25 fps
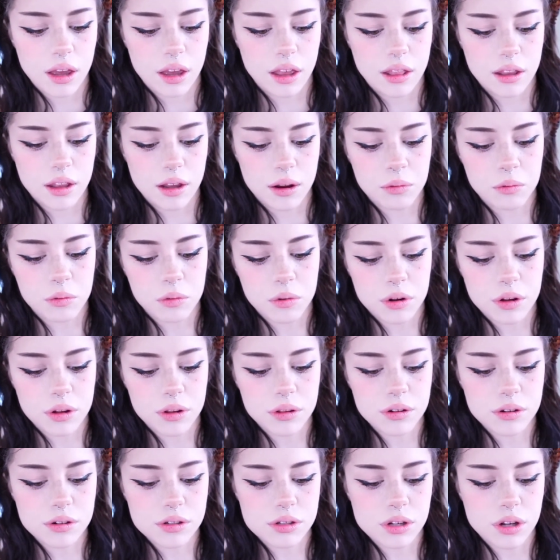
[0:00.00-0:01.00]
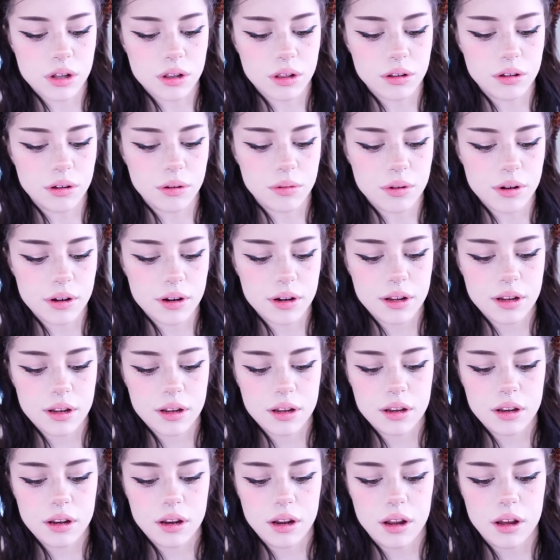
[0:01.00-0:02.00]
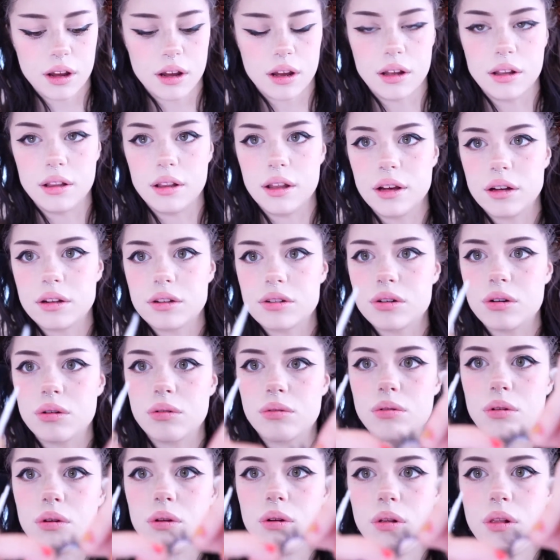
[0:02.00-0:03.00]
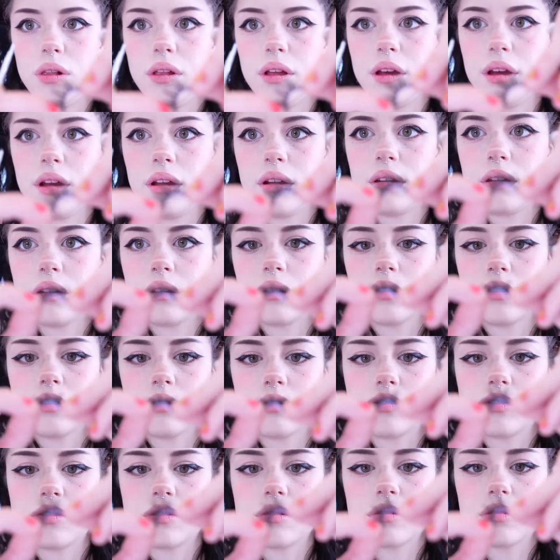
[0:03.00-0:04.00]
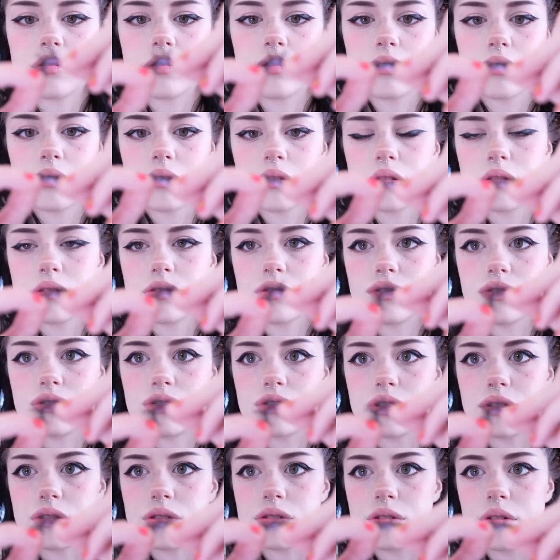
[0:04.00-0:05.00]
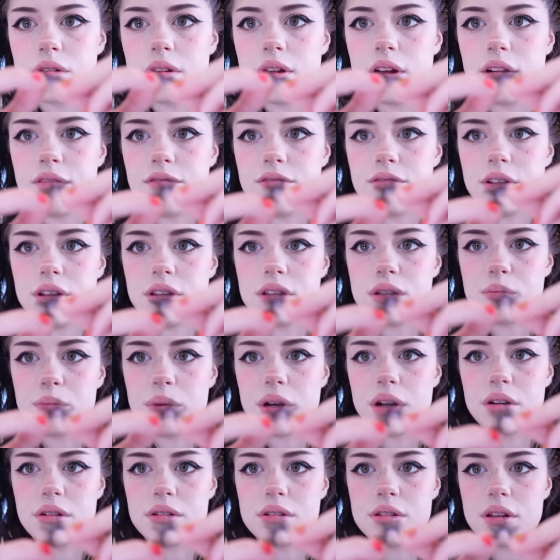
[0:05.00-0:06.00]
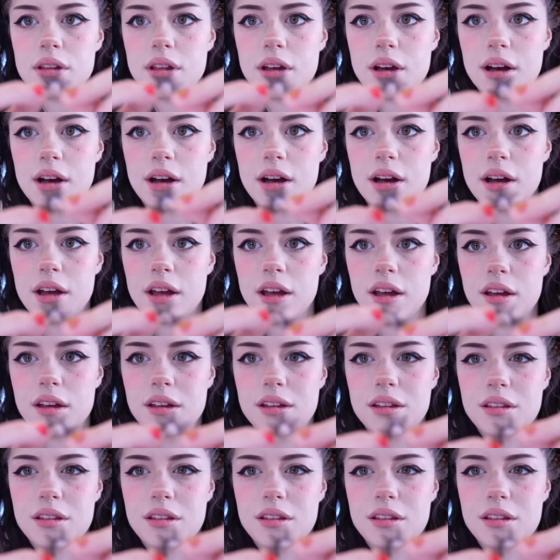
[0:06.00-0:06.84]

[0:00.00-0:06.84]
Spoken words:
And then while there's glue on it, I like to roll it just so that it fits better to the eye.